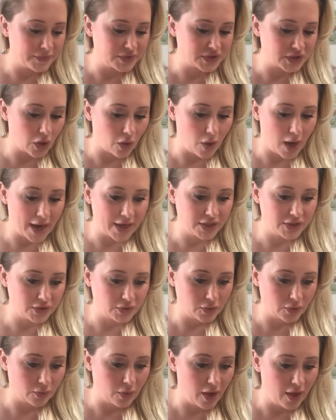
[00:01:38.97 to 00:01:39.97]
So I
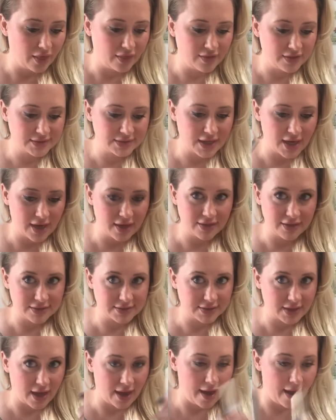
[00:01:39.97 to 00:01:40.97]
do this
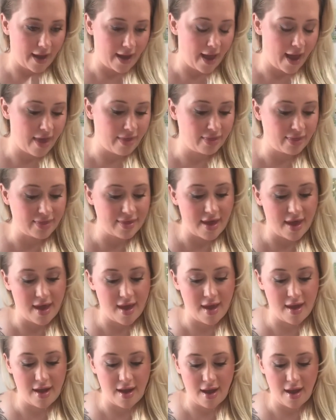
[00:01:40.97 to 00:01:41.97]
guy, and
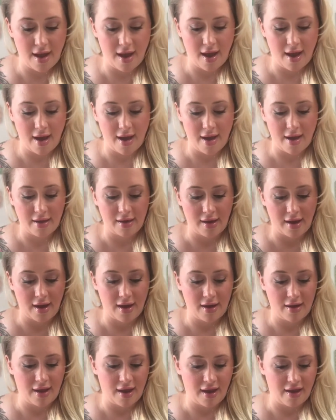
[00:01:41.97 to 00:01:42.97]
then I
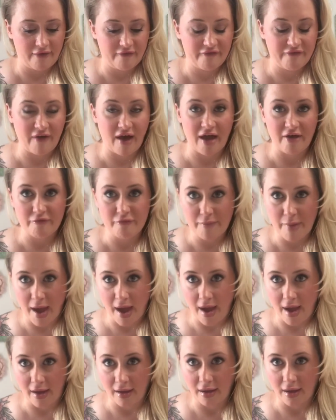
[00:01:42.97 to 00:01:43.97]
got a
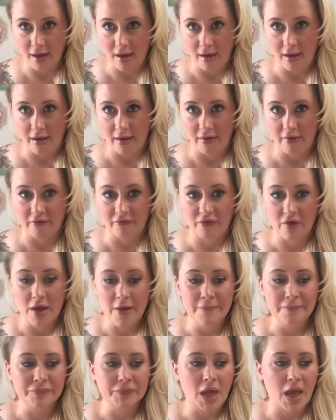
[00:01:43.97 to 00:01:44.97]
5-pack of,
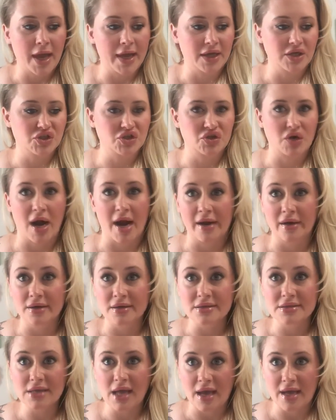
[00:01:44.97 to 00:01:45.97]
I guess, trial
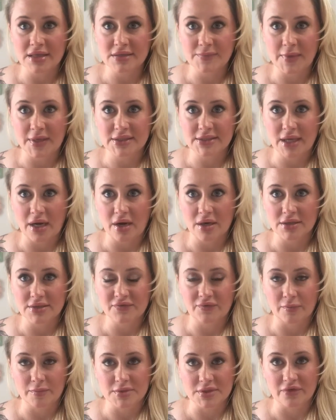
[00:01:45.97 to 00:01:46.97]
size mascaras
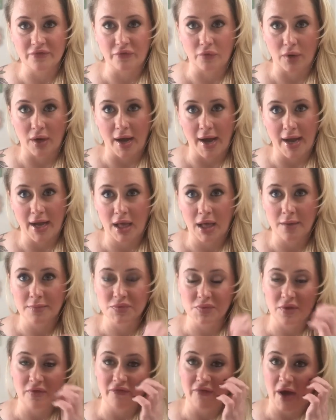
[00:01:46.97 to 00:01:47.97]
from Sephora, and it comes
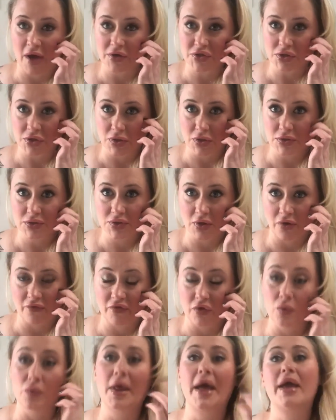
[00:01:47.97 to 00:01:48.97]
with a voucher. So if
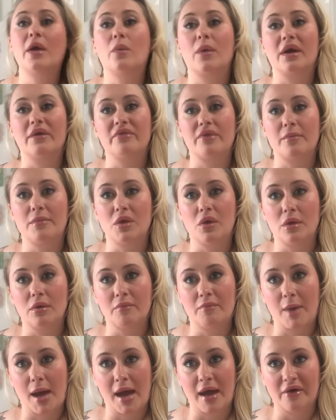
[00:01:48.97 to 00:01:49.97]
you like one of them, you can
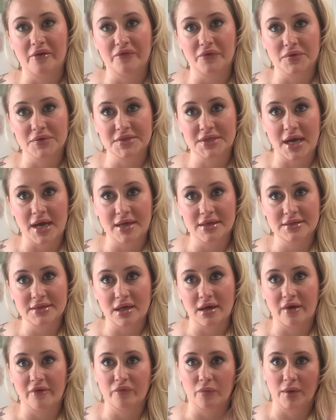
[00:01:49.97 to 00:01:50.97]
buy a full size
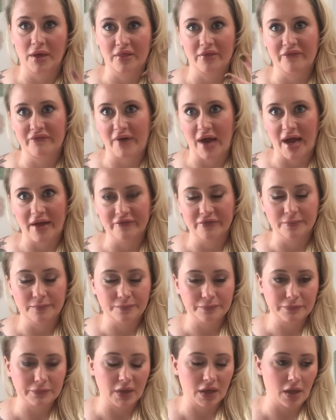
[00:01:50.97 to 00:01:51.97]
of one of the 5
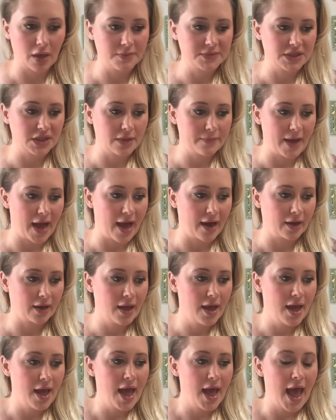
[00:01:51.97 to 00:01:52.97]
that comes in the pack.
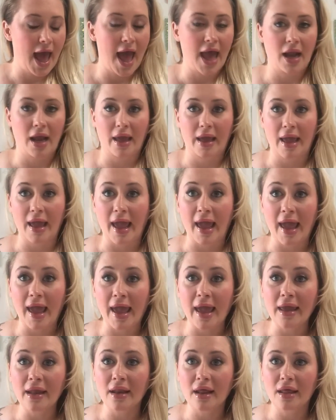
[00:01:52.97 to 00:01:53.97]
And I
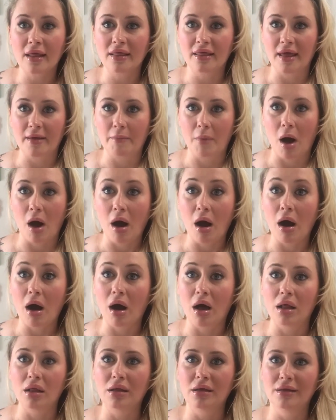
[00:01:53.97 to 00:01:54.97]
hate them
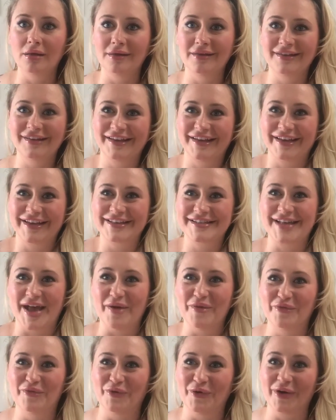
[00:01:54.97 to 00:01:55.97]
all,
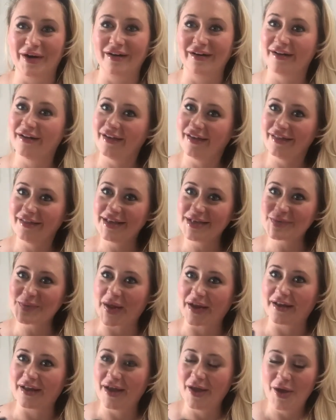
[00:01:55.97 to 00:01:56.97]
except for this
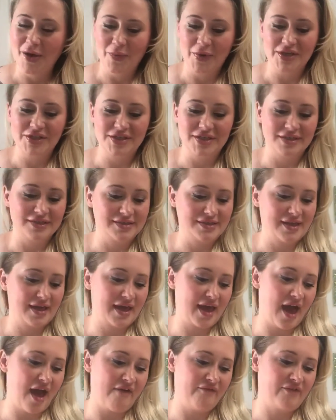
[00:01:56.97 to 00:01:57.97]
one, which is the
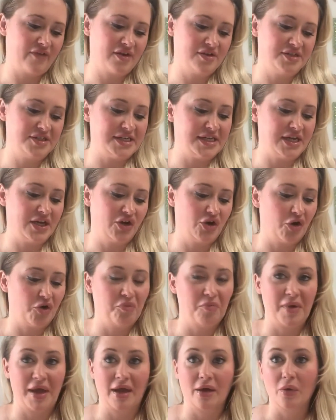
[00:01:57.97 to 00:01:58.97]
Kat Von D Go
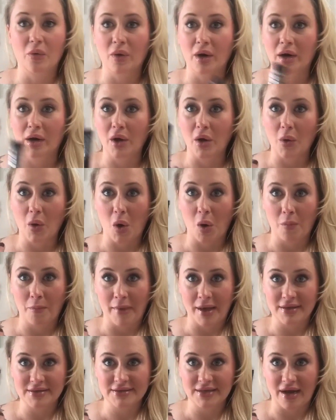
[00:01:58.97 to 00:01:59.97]
Big or Go Home
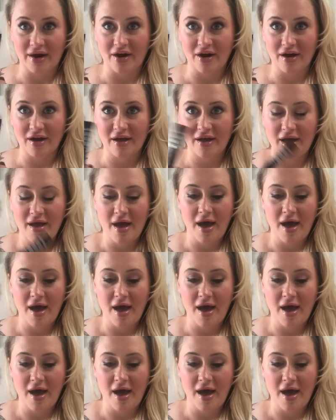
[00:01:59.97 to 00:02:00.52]
mascara.